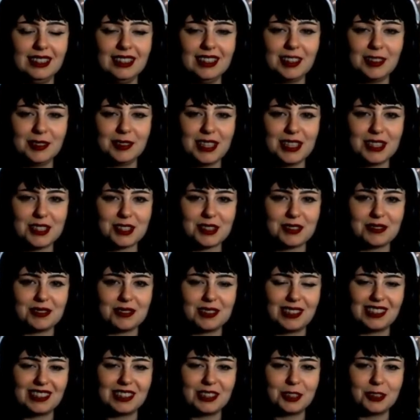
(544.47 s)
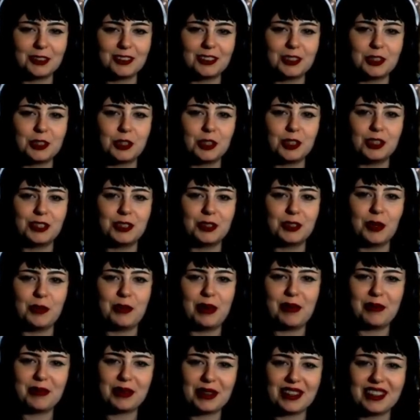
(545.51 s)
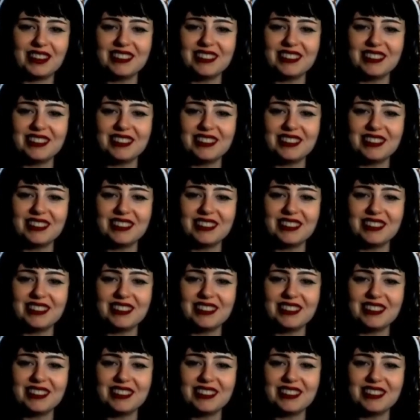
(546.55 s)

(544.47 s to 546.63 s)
That's good to remember.